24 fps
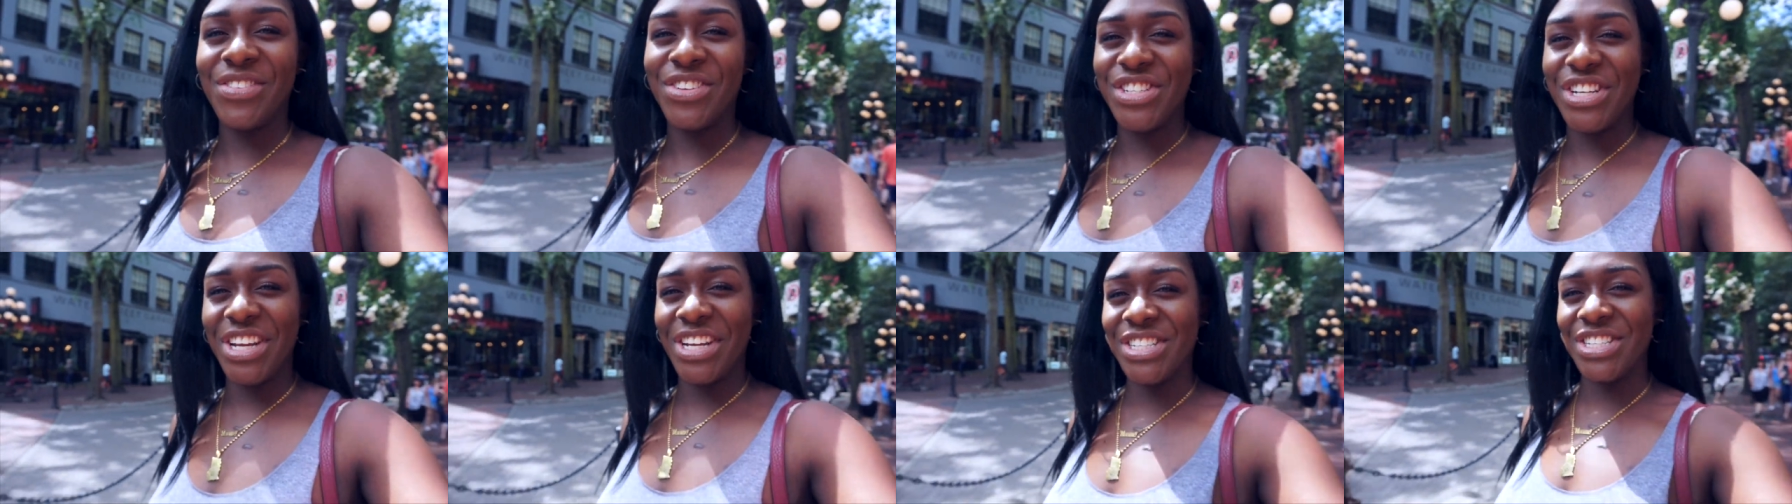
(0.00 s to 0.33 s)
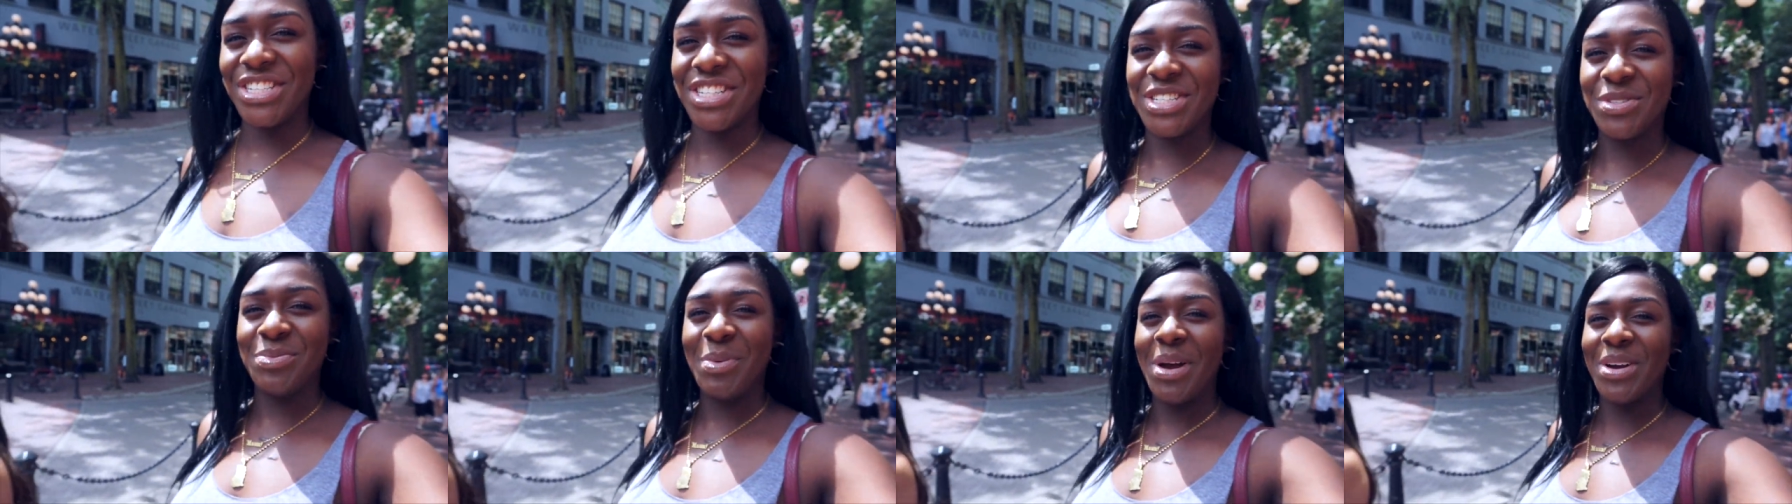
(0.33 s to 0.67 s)
change
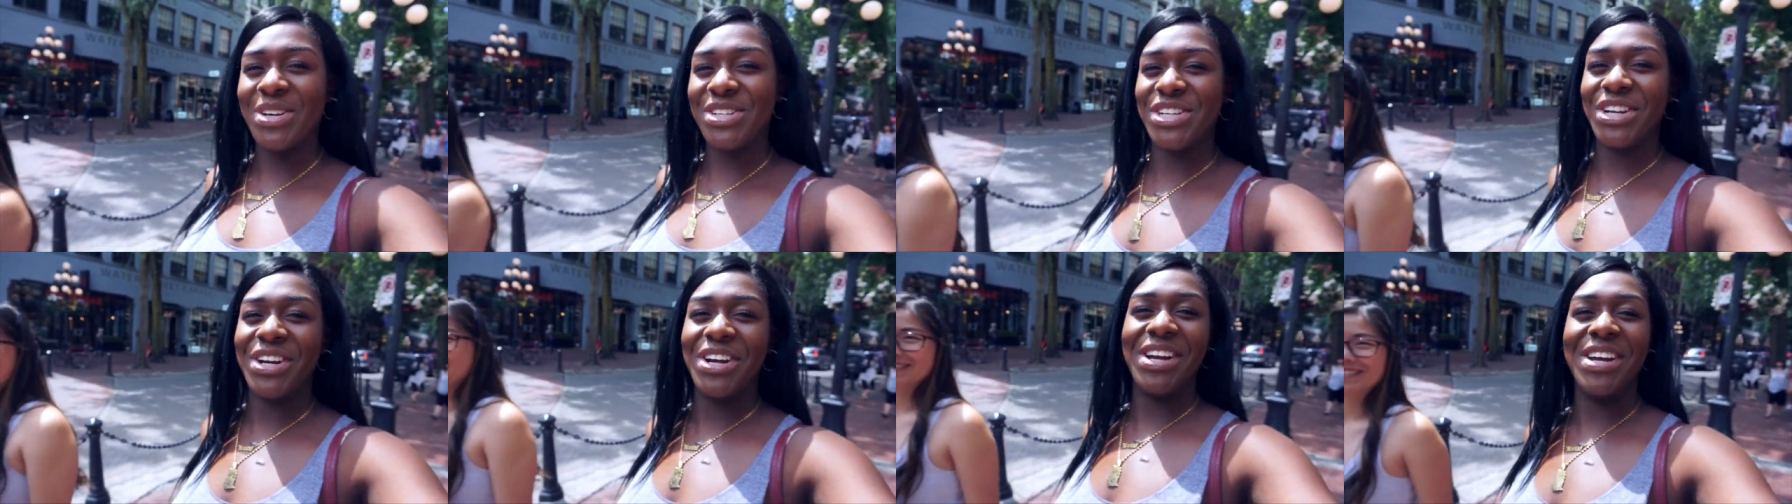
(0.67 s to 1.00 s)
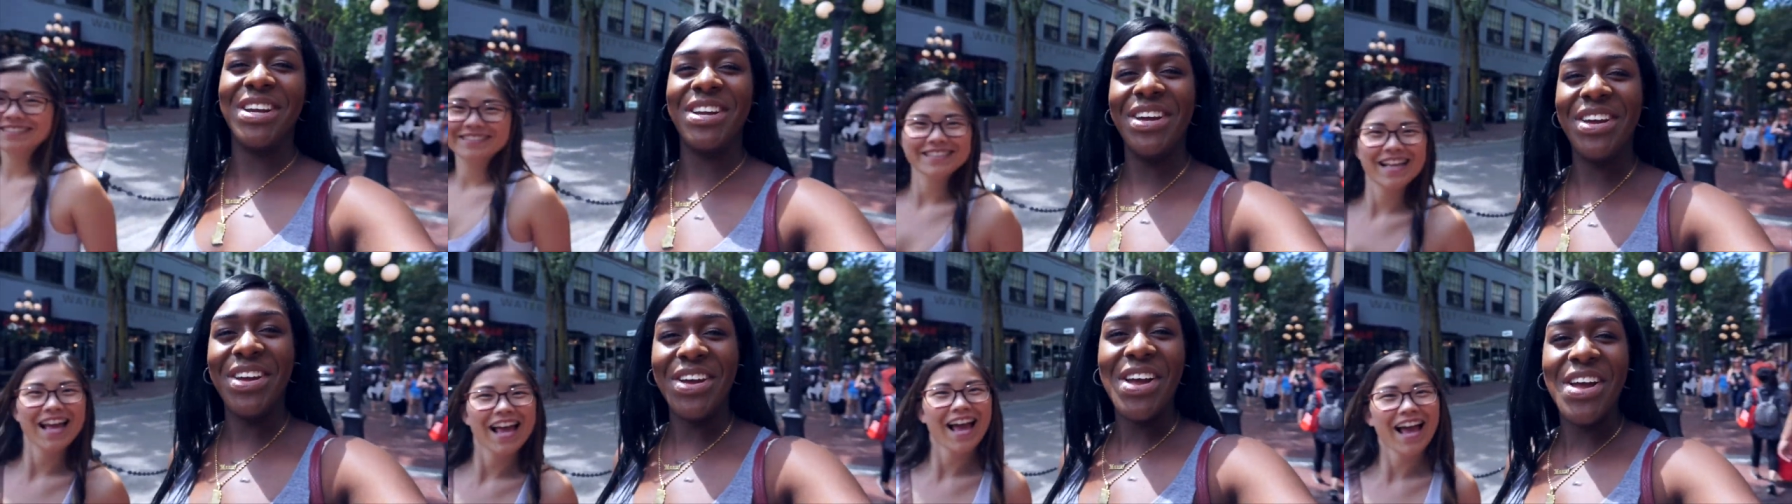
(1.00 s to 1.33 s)
exposure.
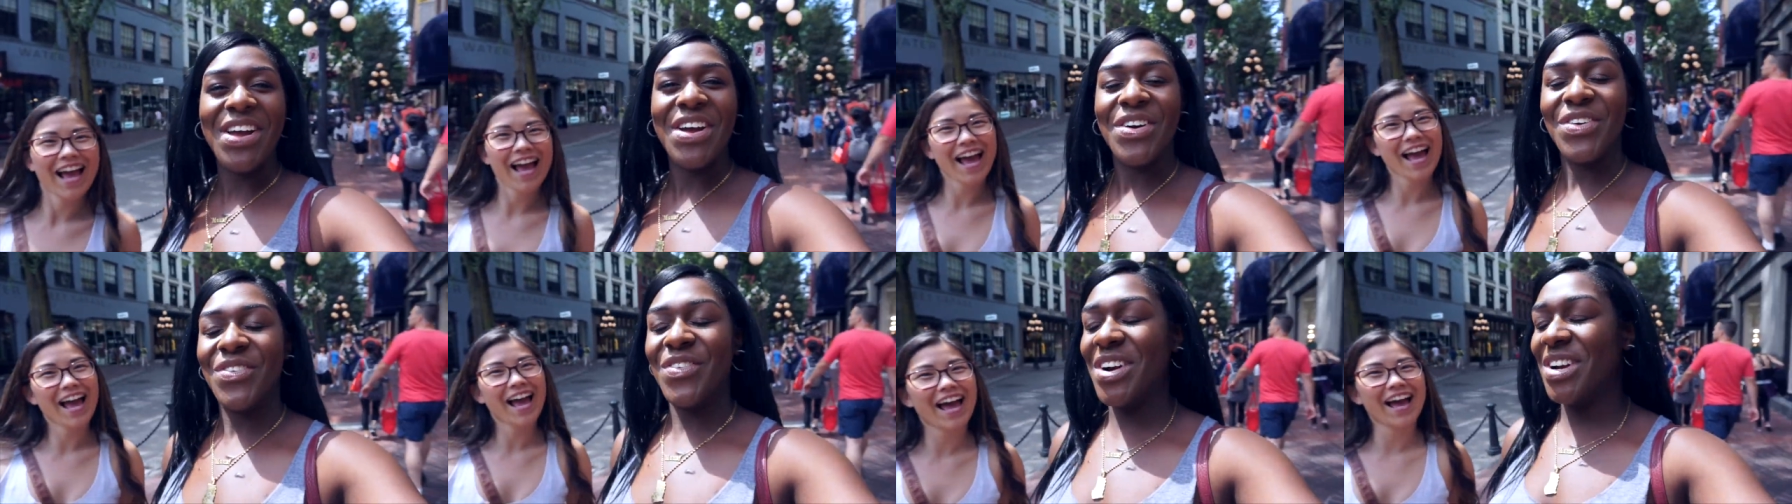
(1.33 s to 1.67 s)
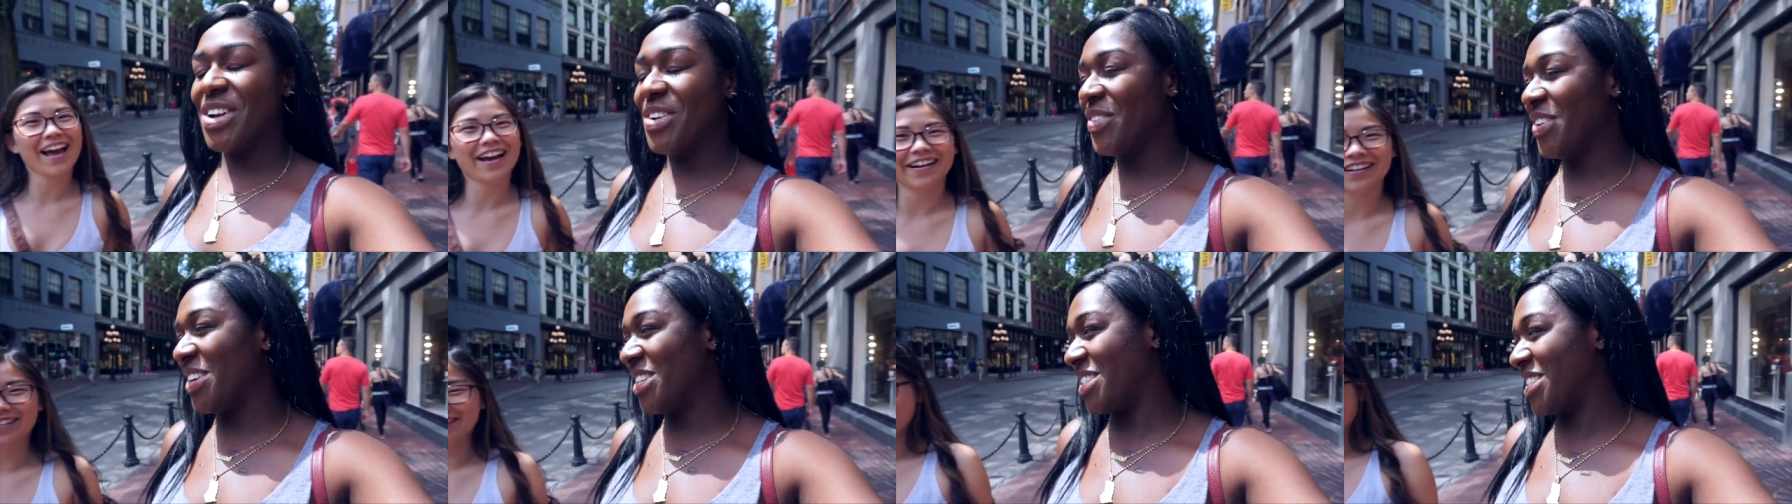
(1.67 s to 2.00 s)
What
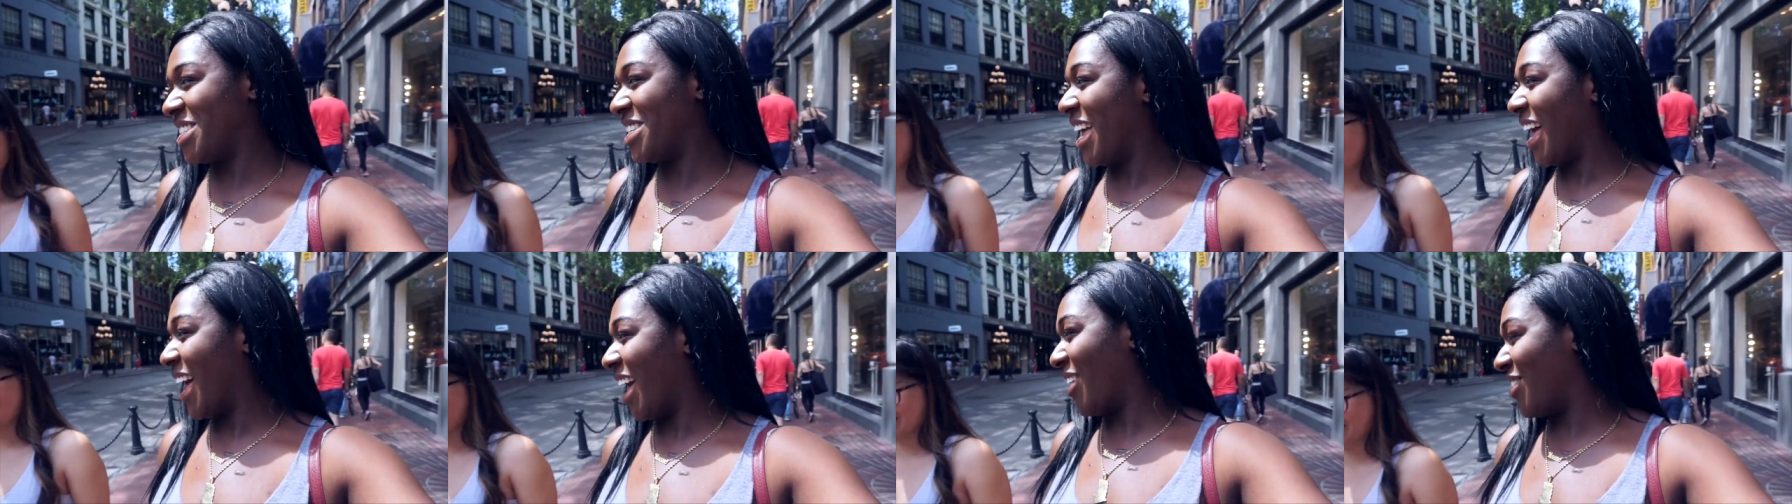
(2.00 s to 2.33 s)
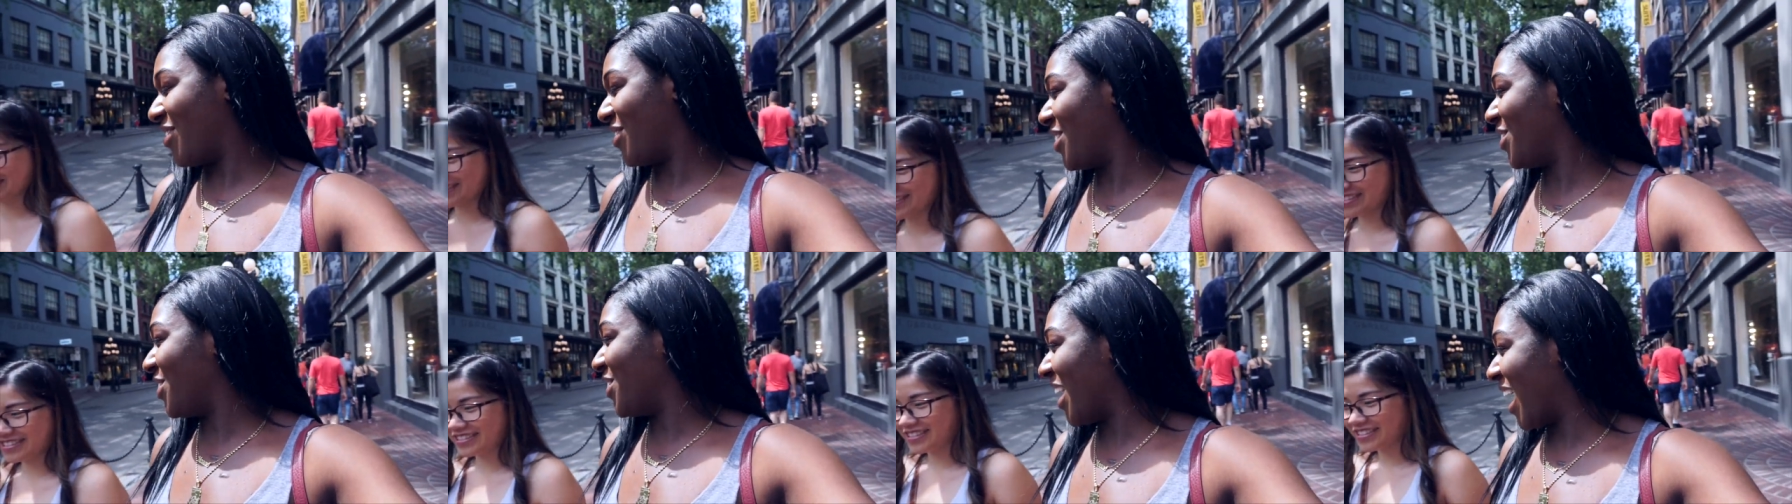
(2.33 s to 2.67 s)
did we just
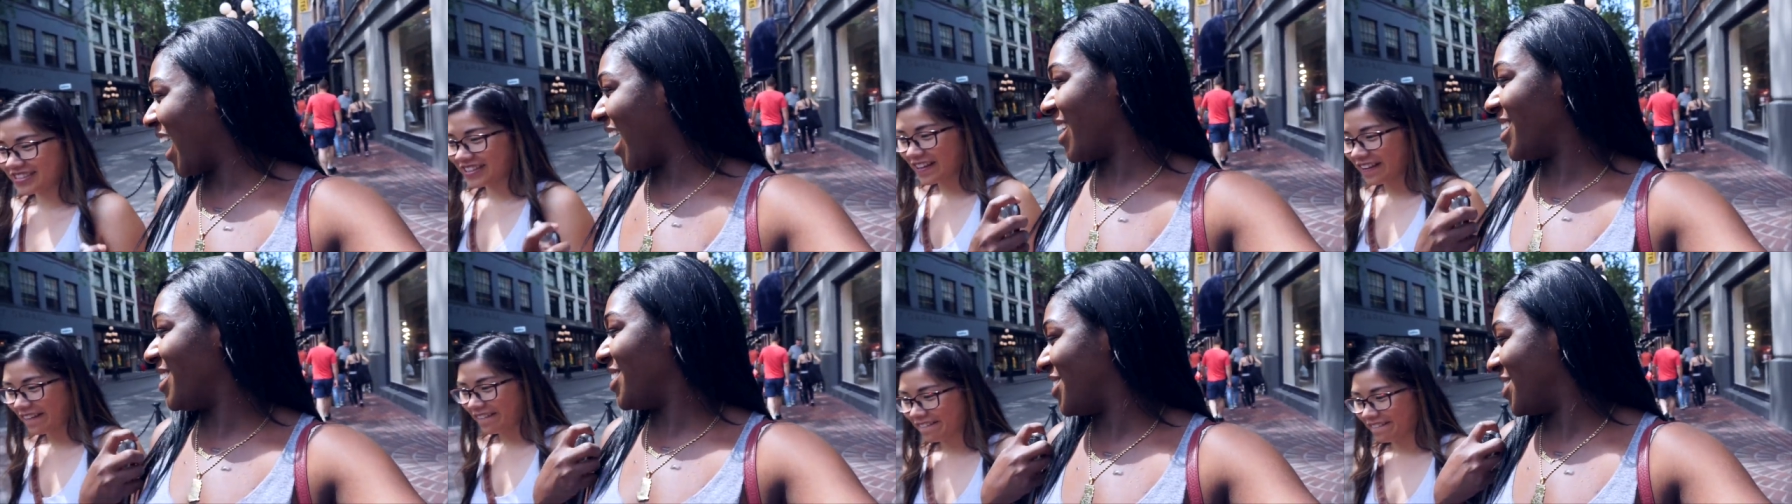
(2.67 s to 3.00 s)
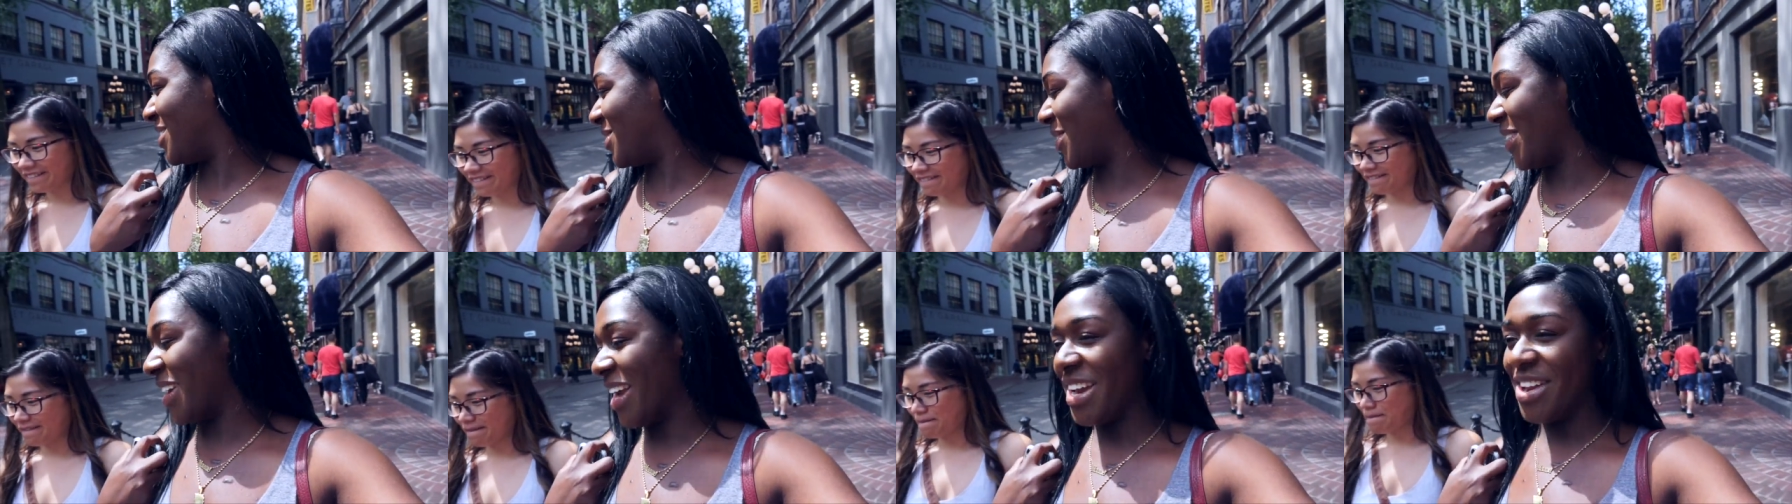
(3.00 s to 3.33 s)
have? You had your
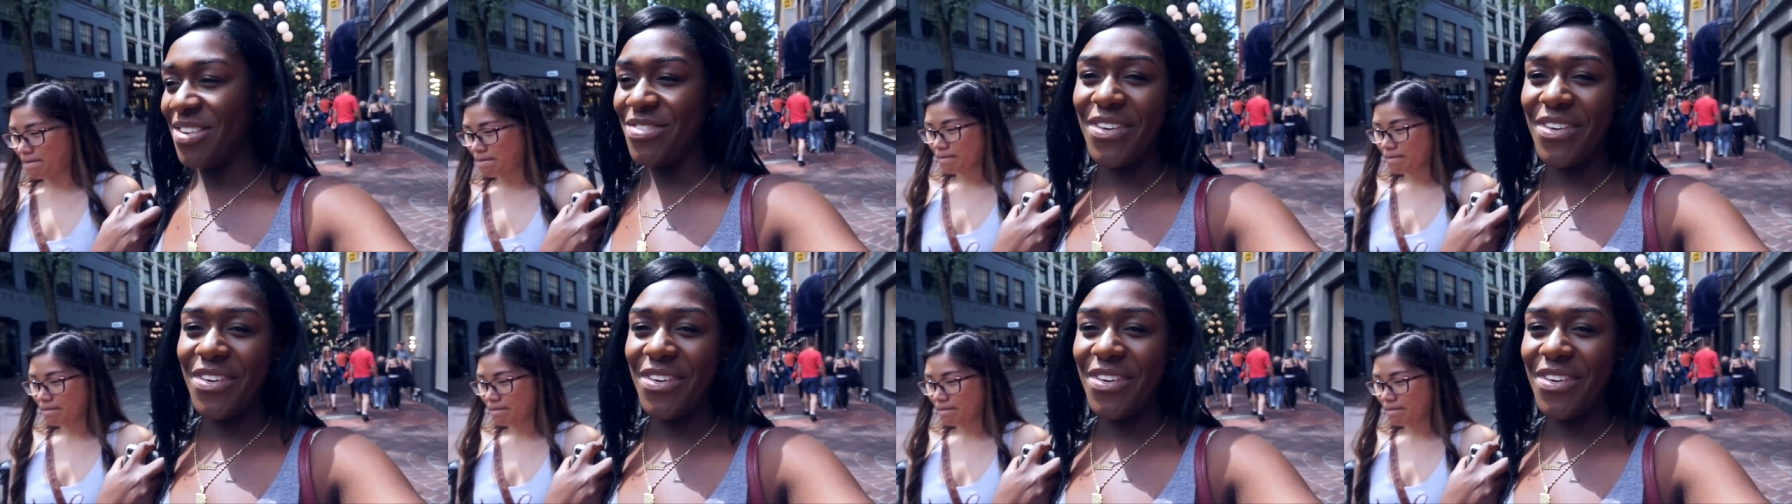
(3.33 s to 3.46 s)
spaghetti